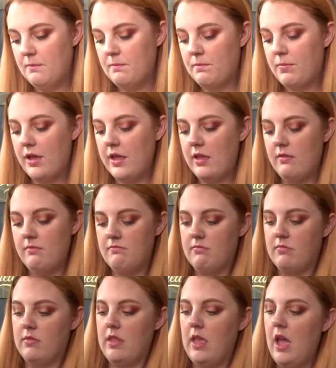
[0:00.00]
But
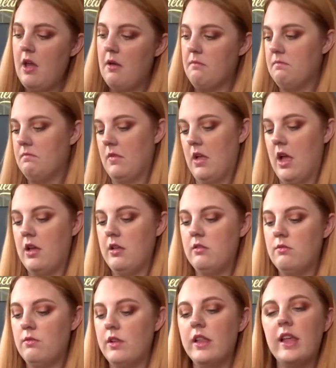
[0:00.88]
yeah, I
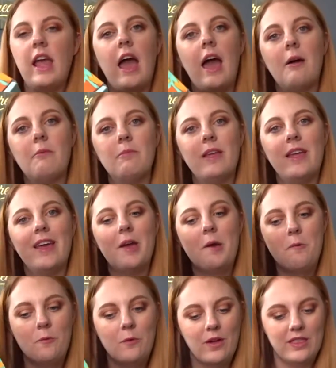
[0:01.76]
was really happy
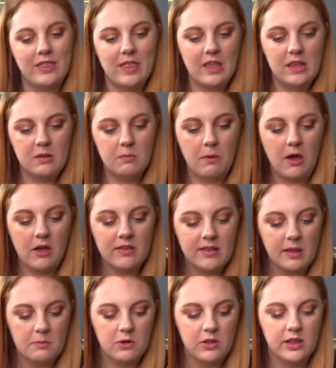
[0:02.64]
with this box.
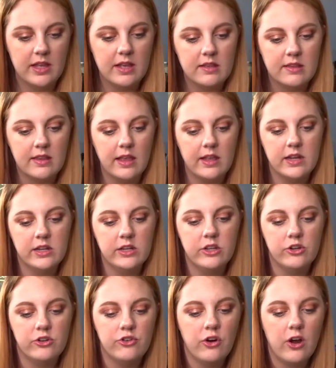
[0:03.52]
I'm really excited
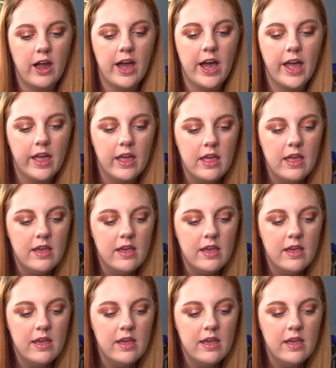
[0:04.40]
to try